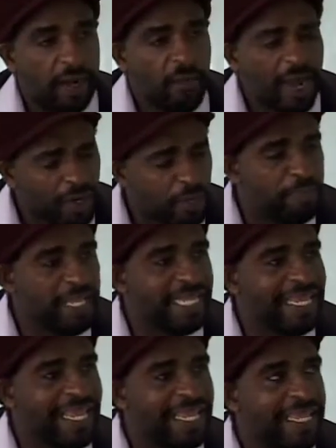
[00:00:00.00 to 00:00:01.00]
What would be
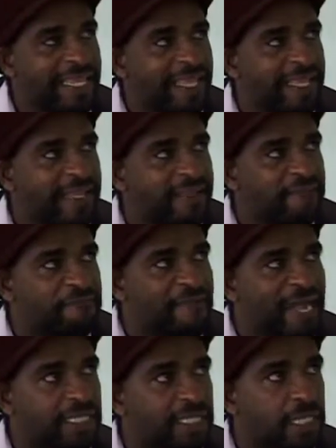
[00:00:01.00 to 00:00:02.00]
the
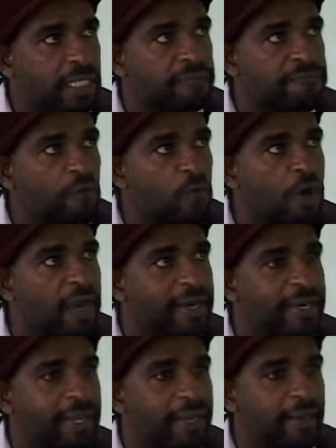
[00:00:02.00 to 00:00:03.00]
factors for
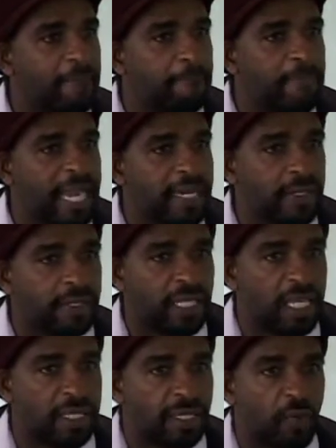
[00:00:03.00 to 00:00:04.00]
1 minus
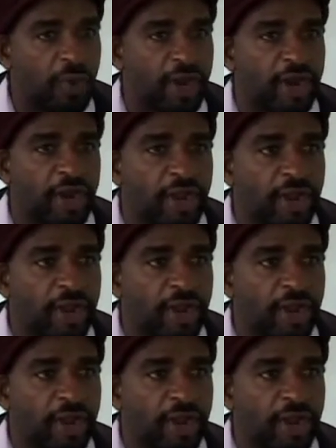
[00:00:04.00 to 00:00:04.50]
a squared?